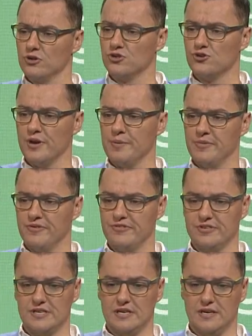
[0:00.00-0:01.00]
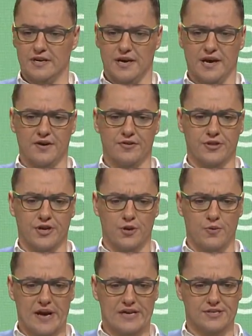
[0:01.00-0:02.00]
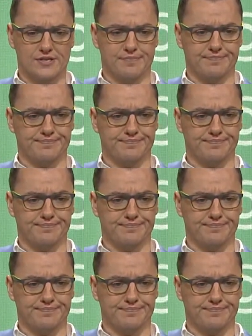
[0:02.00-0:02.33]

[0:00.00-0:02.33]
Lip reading: a treatment facility here in the US.